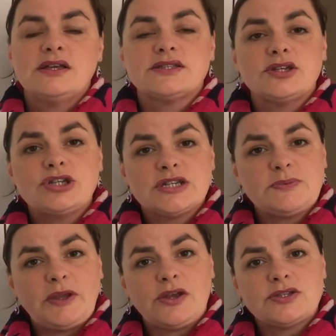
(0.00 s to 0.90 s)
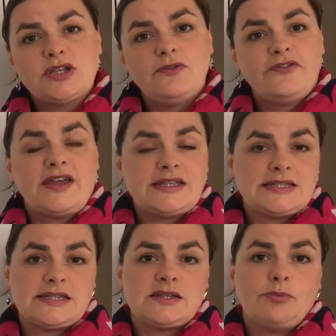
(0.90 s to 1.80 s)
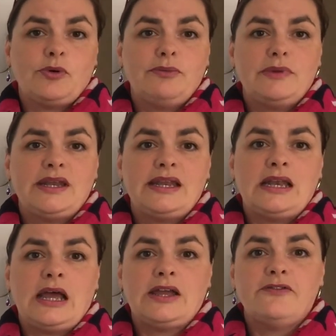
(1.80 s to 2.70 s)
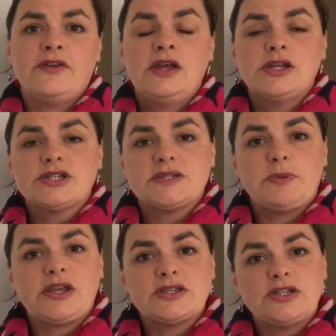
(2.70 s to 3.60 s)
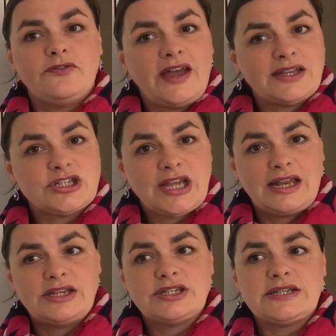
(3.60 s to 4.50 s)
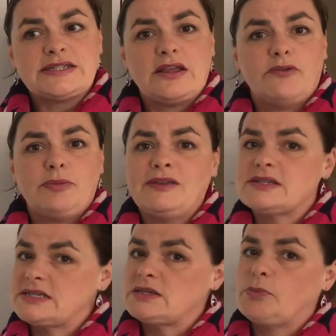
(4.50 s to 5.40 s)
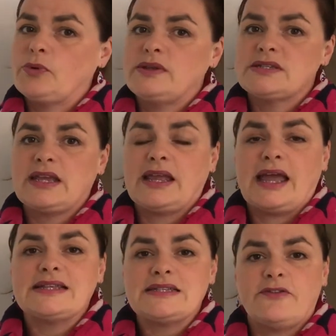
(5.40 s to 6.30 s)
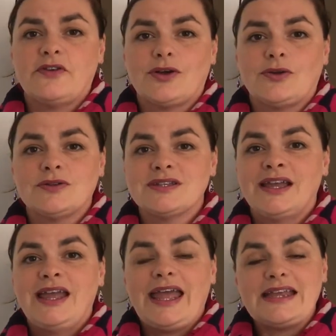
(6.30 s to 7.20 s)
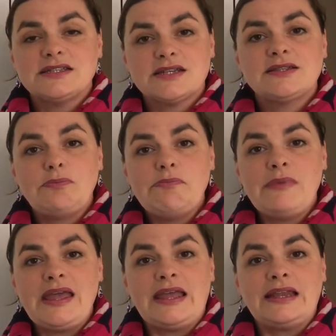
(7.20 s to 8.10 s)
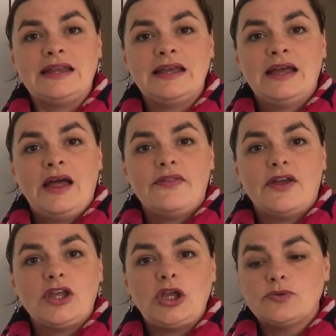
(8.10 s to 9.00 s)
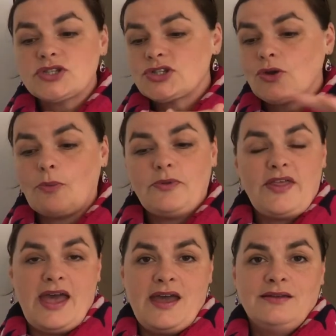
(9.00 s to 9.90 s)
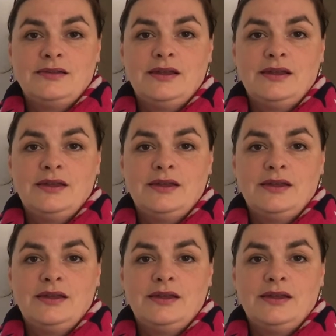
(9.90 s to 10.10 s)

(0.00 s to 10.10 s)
So just because you've faced disappointment in life, just because you've had challenges that have been disappointing and difficult, it doesn't mean that you stop there.